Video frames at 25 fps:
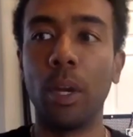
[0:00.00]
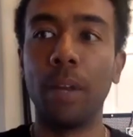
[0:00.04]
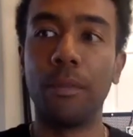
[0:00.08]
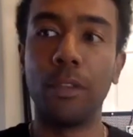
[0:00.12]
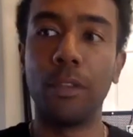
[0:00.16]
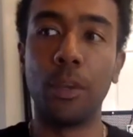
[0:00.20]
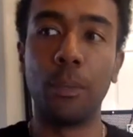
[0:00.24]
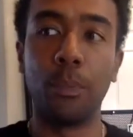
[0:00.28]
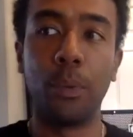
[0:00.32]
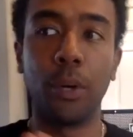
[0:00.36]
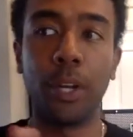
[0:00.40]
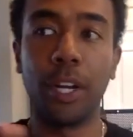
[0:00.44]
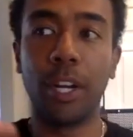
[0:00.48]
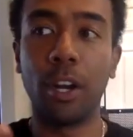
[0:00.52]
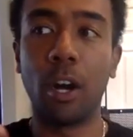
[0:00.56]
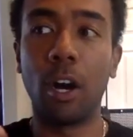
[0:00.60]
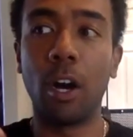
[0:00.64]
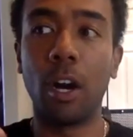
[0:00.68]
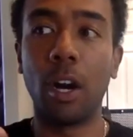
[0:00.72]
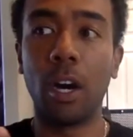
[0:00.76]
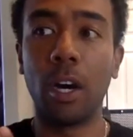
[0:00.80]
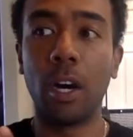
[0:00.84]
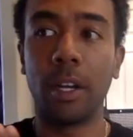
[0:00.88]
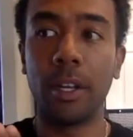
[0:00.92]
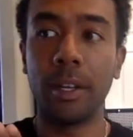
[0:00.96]
if you put it
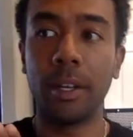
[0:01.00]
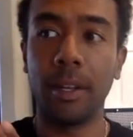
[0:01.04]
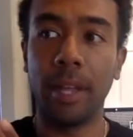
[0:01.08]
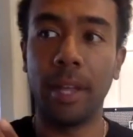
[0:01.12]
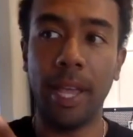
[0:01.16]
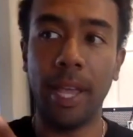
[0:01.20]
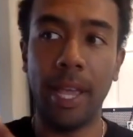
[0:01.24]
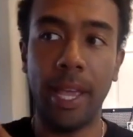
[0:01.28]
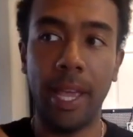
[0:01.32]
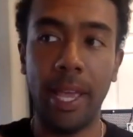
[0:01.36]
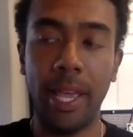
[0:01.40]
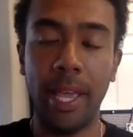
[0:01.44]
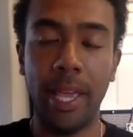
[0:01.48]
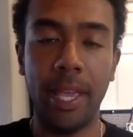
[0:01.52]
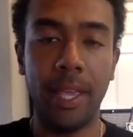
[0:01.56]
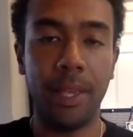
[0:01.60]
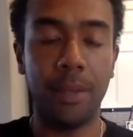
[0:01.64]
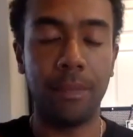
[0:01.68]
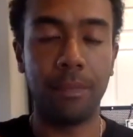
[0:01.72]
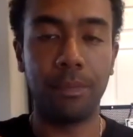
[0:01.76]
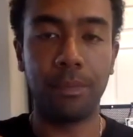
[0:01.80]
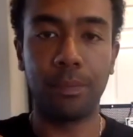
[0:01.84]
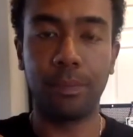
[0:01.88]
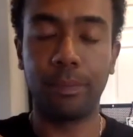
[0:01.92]
on a